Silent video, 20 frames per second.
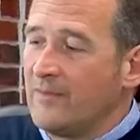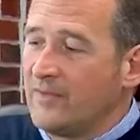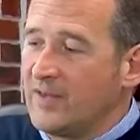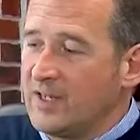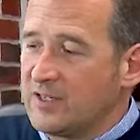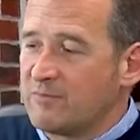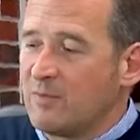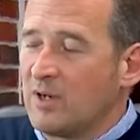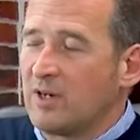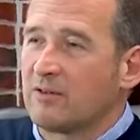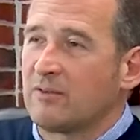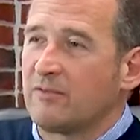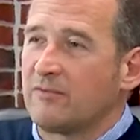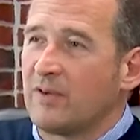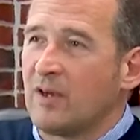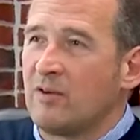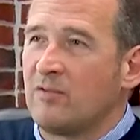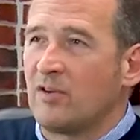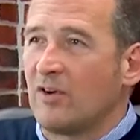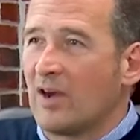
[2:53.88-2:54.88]
this
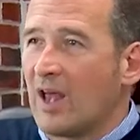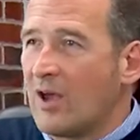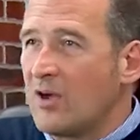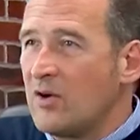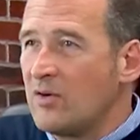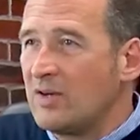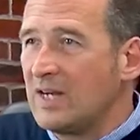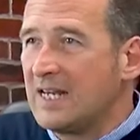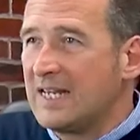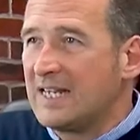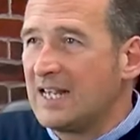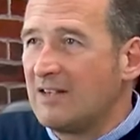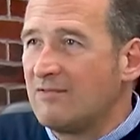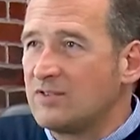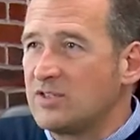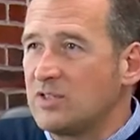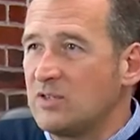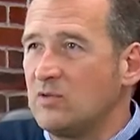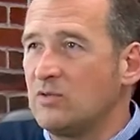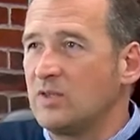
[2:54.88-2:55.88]
microphone not only
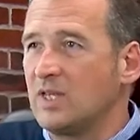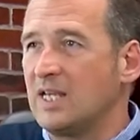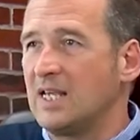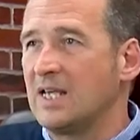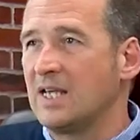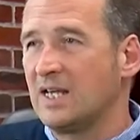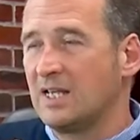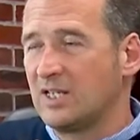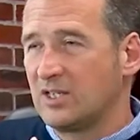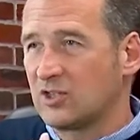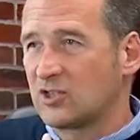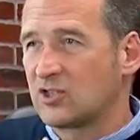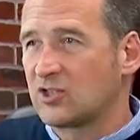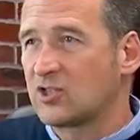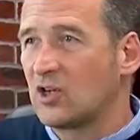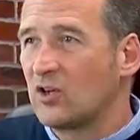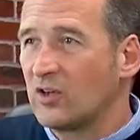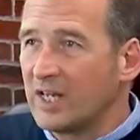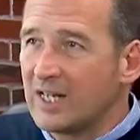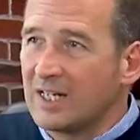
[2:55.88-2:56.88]
gives you the
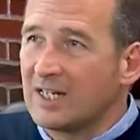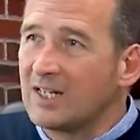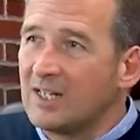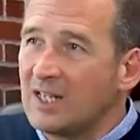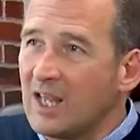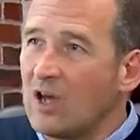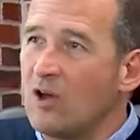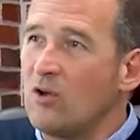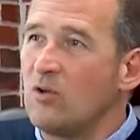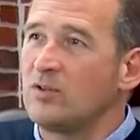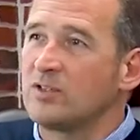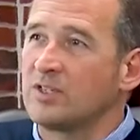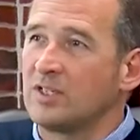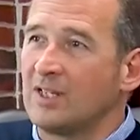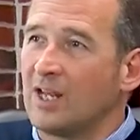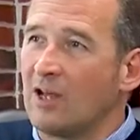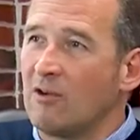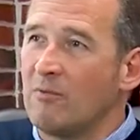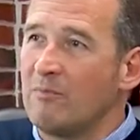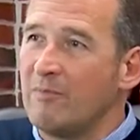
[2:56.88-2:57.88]
solid lows and
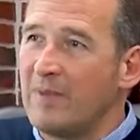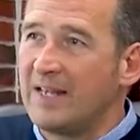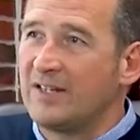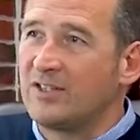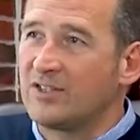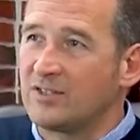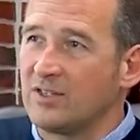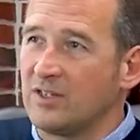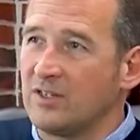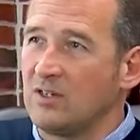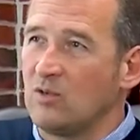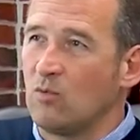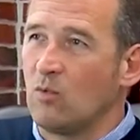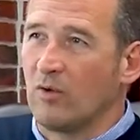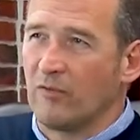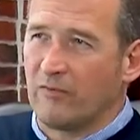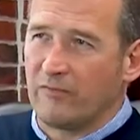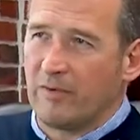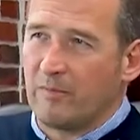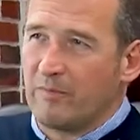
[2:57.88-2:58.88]
low mids that you
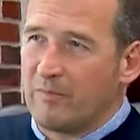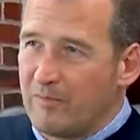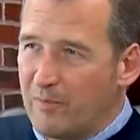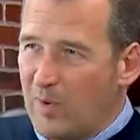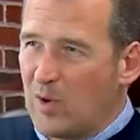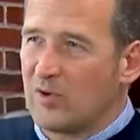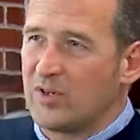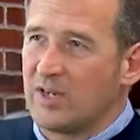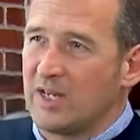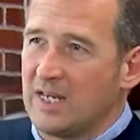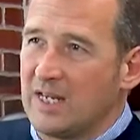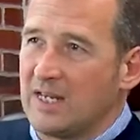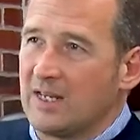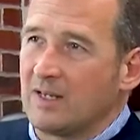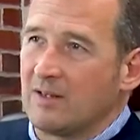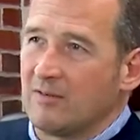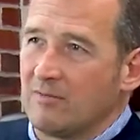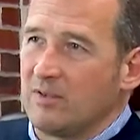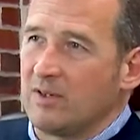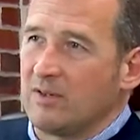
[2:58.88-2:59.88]
want for body
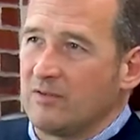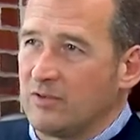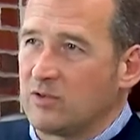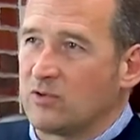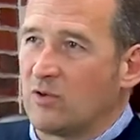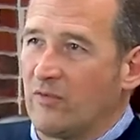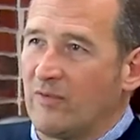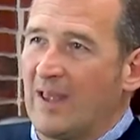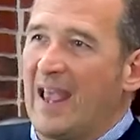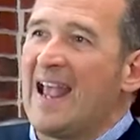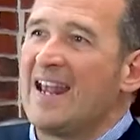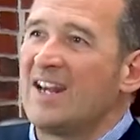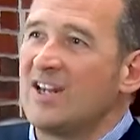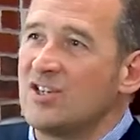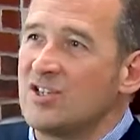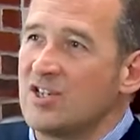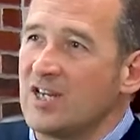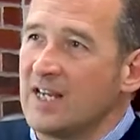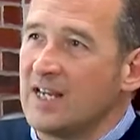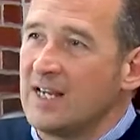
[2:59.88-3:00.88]
and sort of
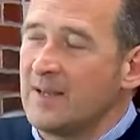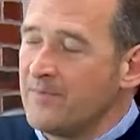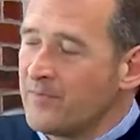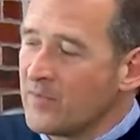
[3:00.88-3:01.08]
energy,